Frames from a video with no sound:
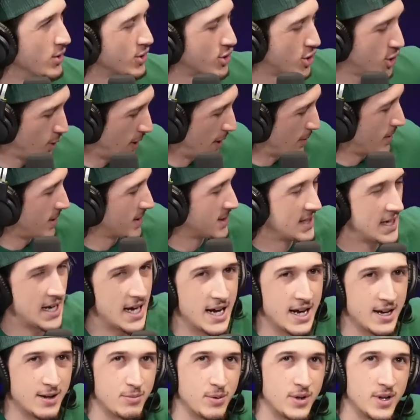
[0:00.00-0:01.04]
the shoe I brought
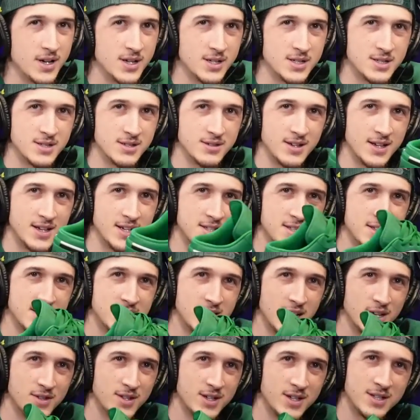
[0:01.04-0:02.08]
today because it's the
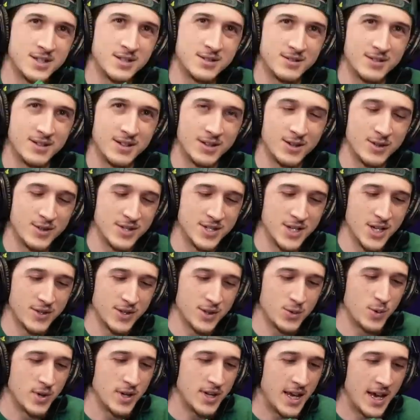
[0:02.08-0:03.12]
Celtics. Uh, the
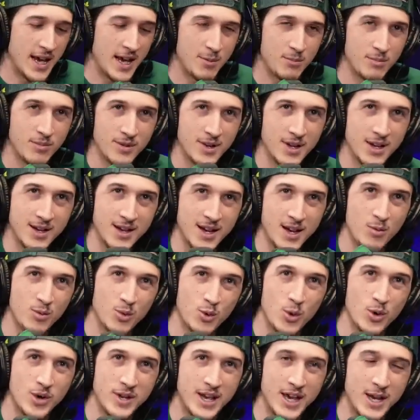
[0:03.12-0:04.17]
Celtics won a game, and we're
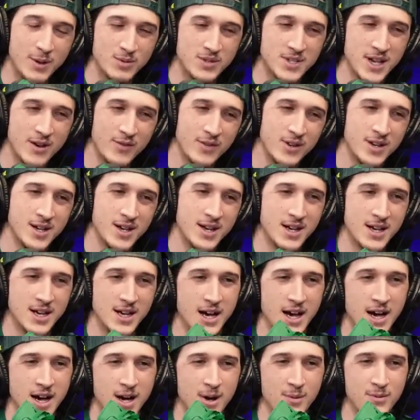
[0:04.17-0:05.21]
going to Game Seven.
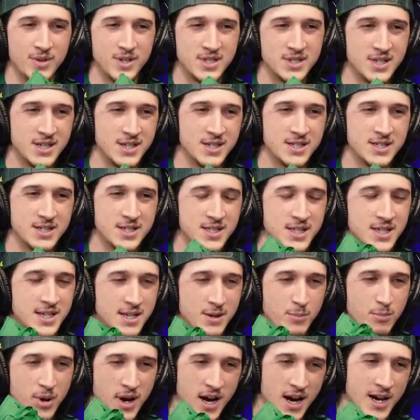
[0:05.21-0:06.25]
Um, this is
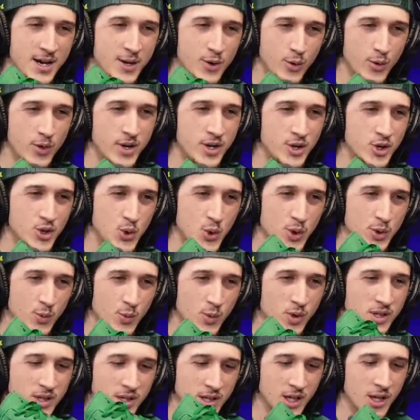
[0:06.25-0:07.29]
the Pine Green Jordan
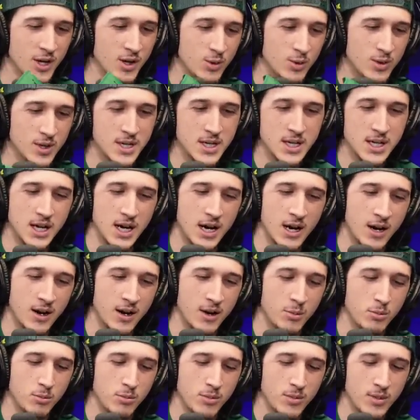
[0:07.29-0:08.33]
One Low.
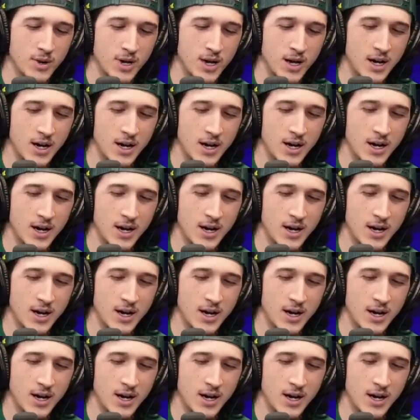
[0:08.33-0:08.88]
Um, How come that